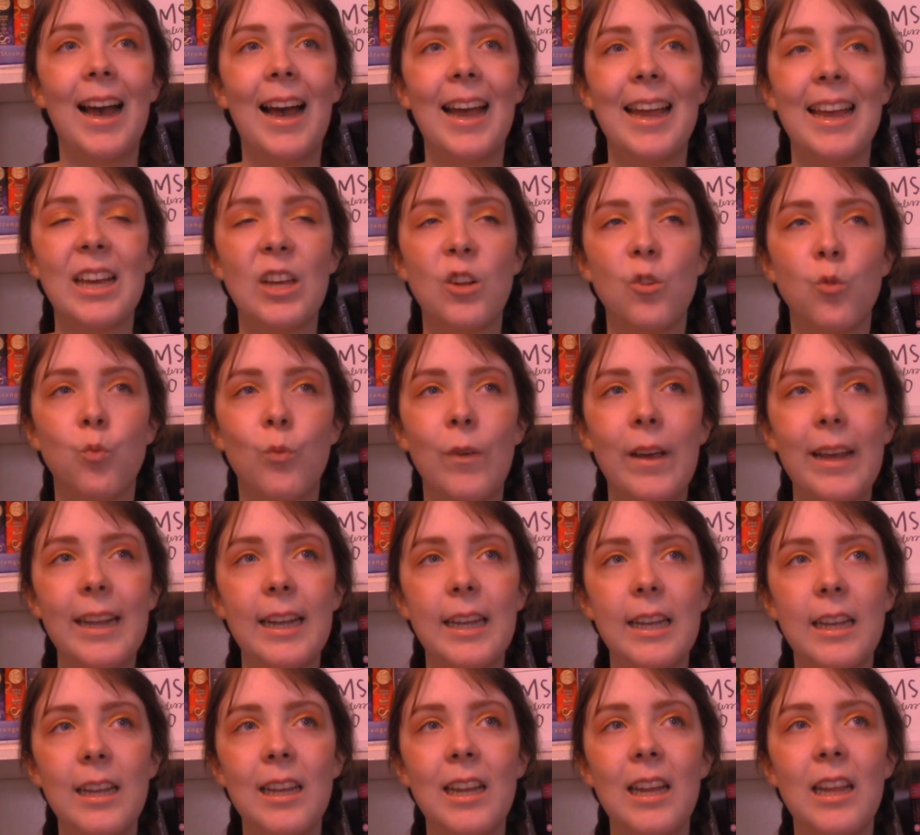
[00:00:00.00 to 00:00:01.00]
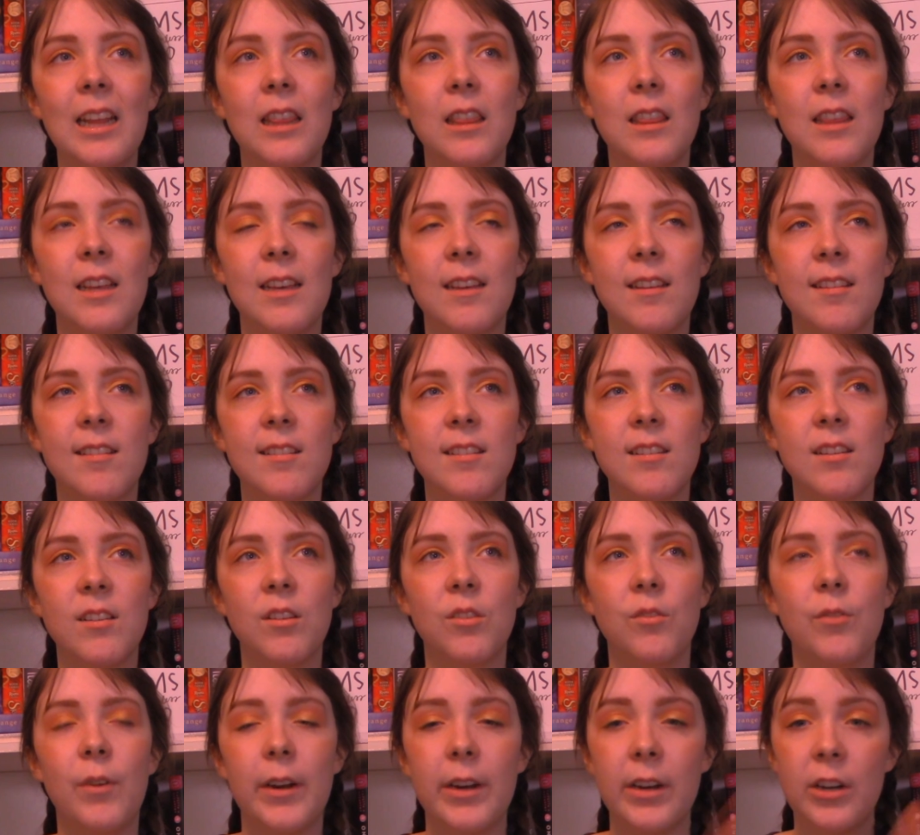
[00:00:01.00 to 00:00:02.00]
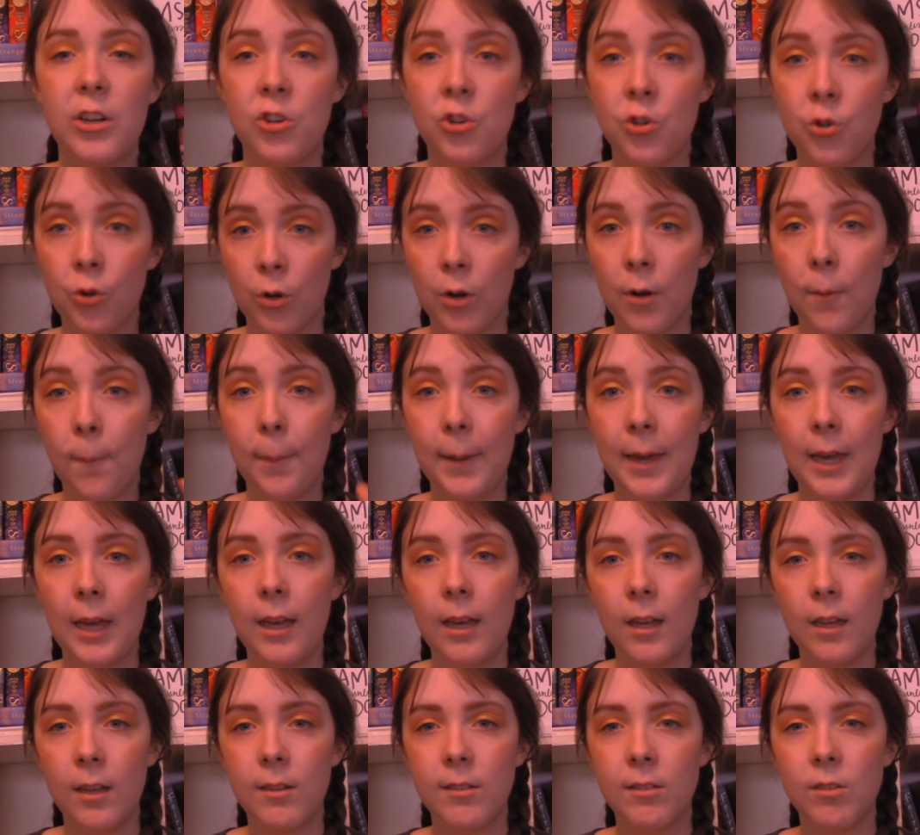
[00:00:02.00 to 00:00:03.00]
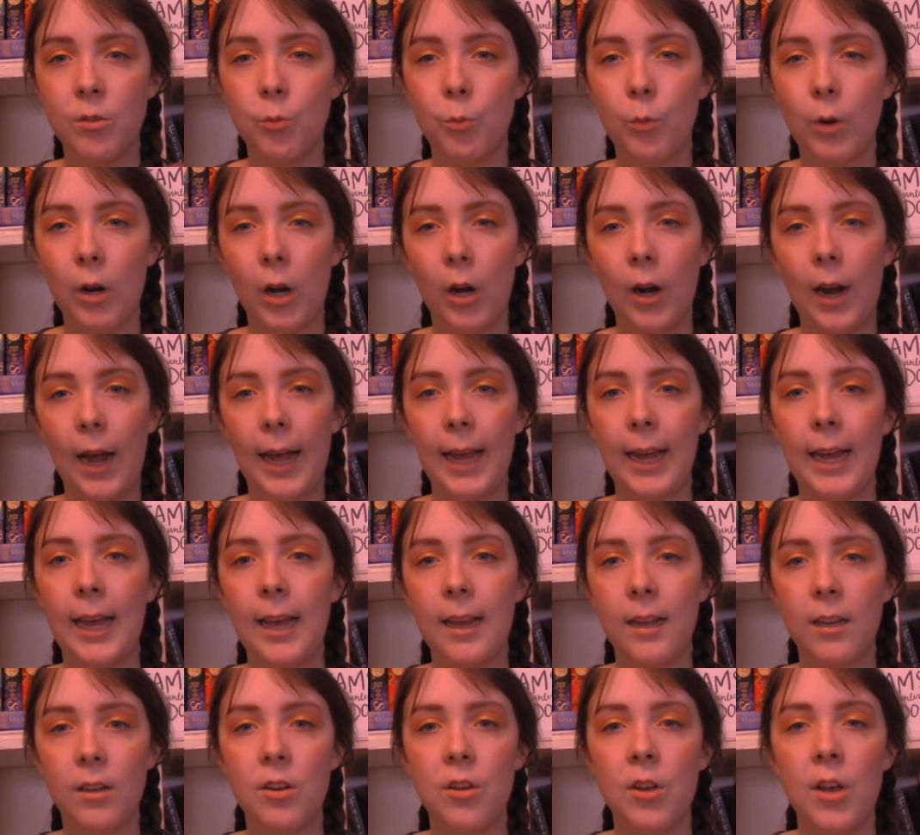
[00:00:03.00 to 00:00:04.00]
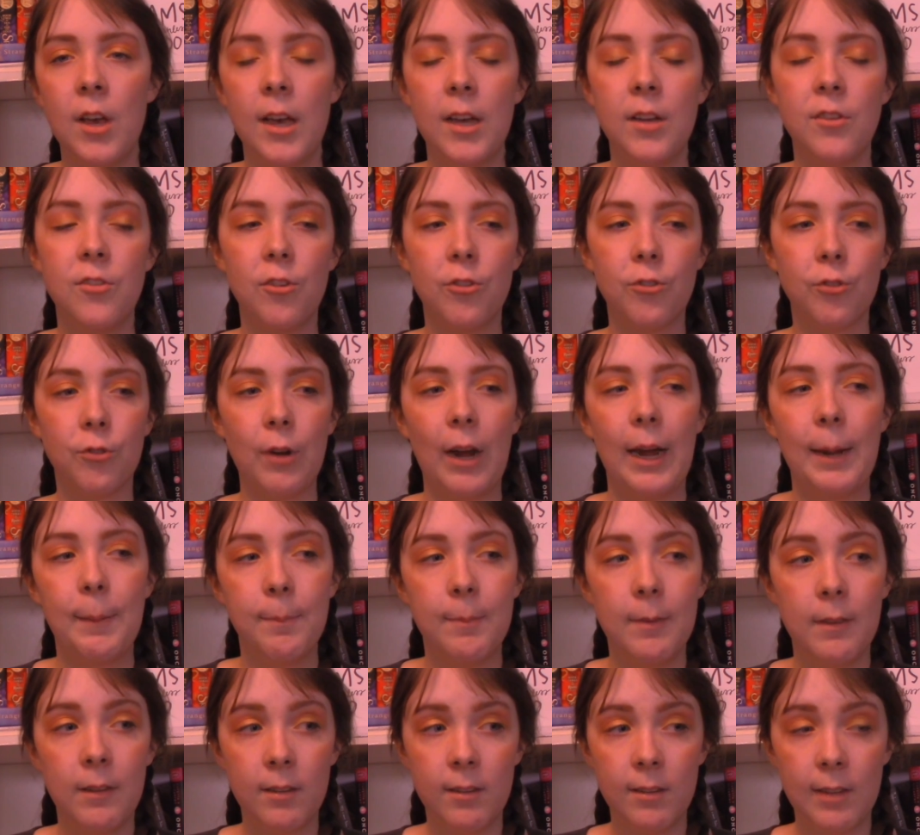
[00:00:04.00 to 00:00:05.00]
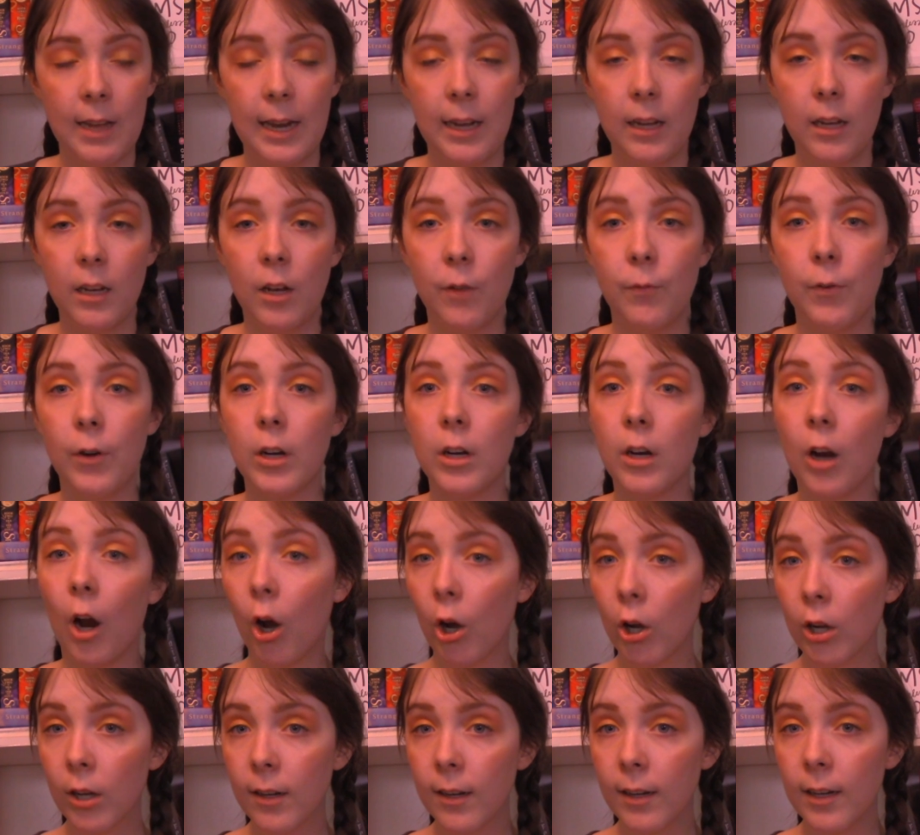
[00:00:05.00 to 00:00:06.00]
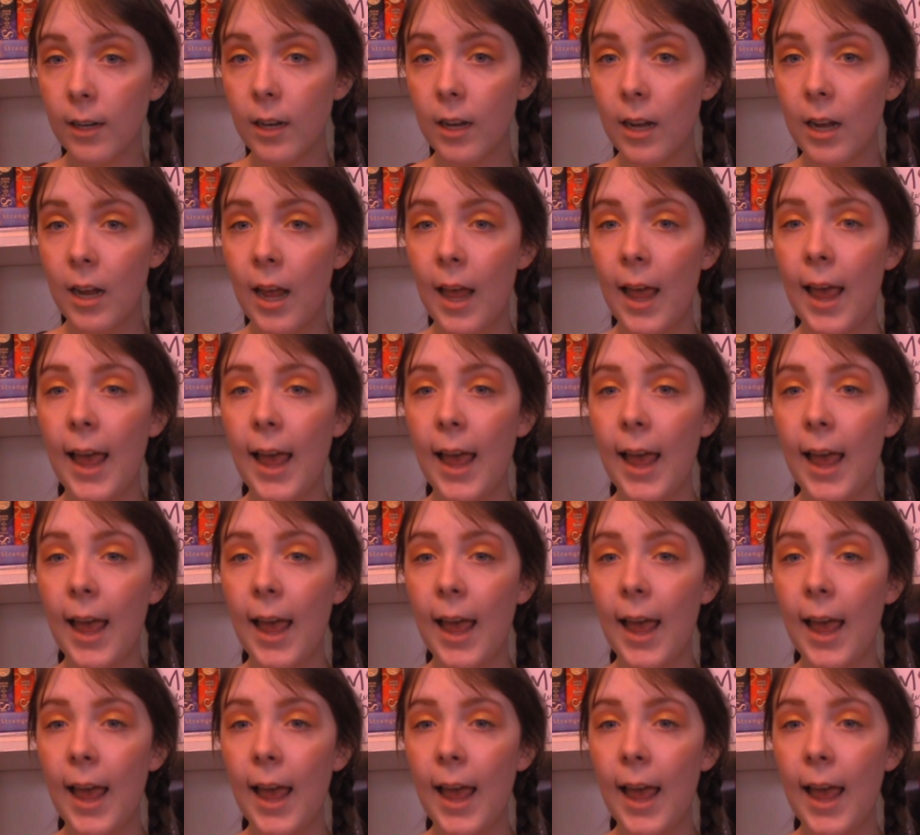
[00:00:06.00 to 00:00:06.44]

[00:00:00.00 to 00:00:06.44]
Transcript: I had written this very short piece where I had described this setting of a garden